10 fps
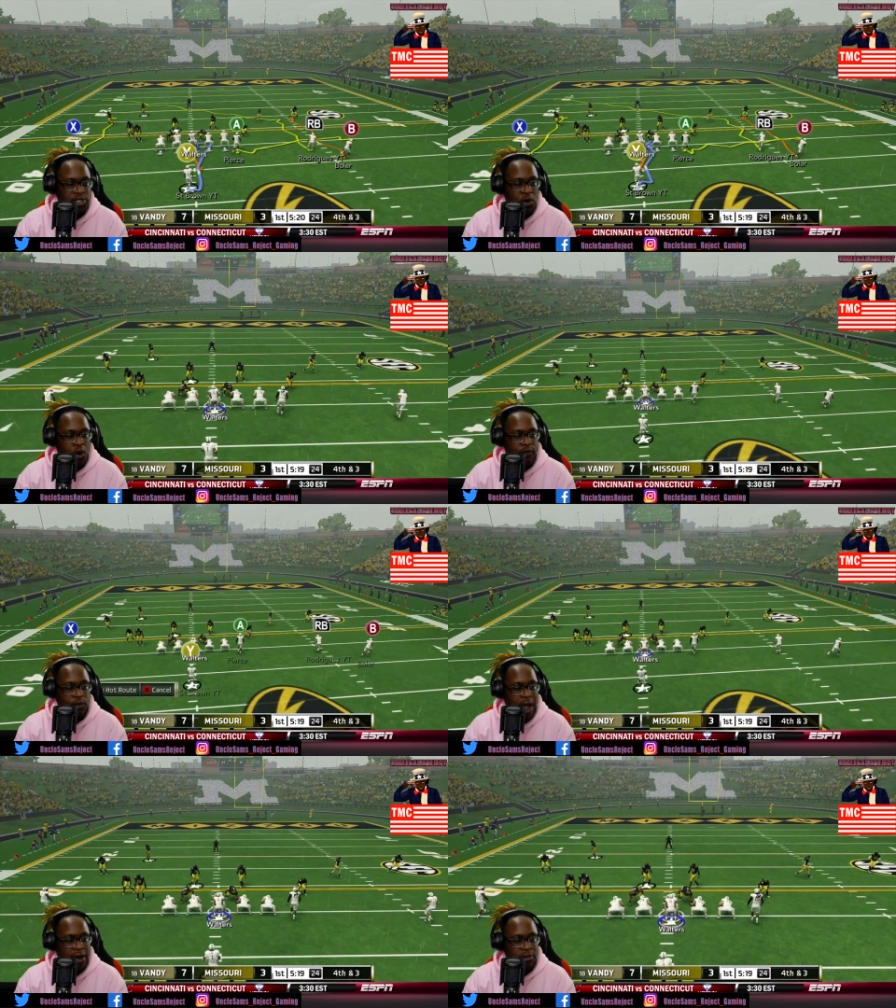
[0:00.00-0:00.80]
I was going to
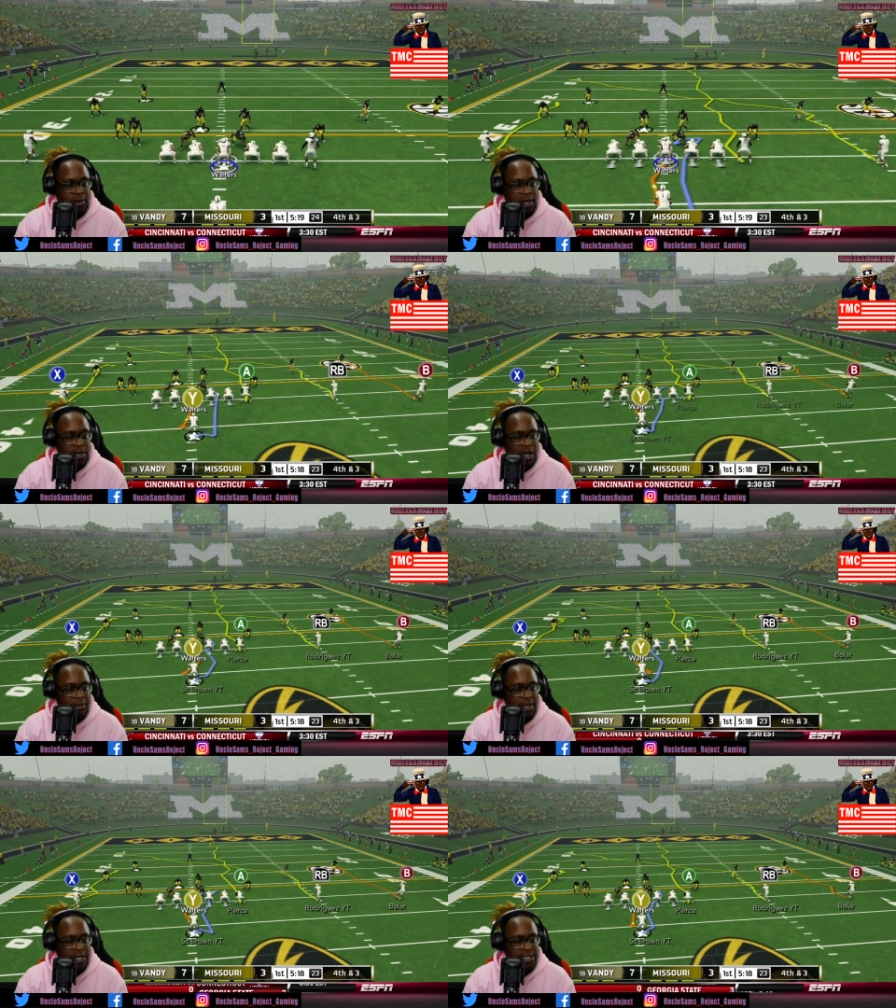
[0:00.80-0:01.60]
override him, but you know
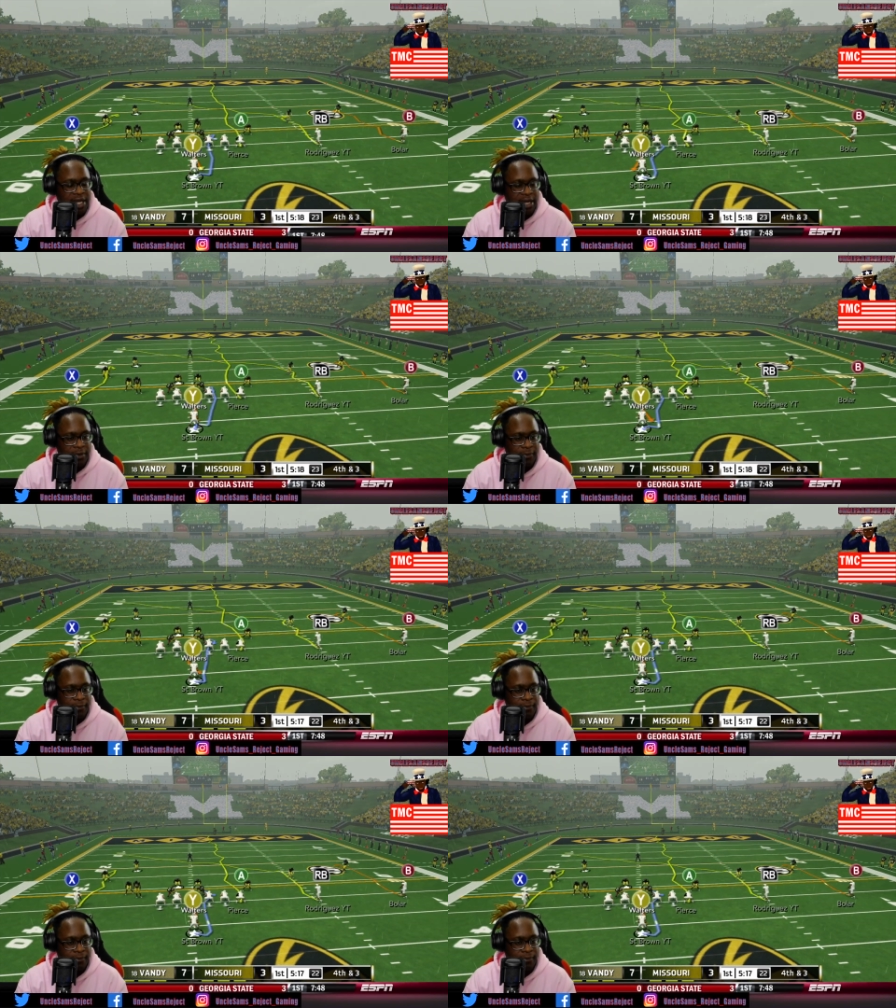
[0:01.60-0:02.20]
what I mean? Let's get it.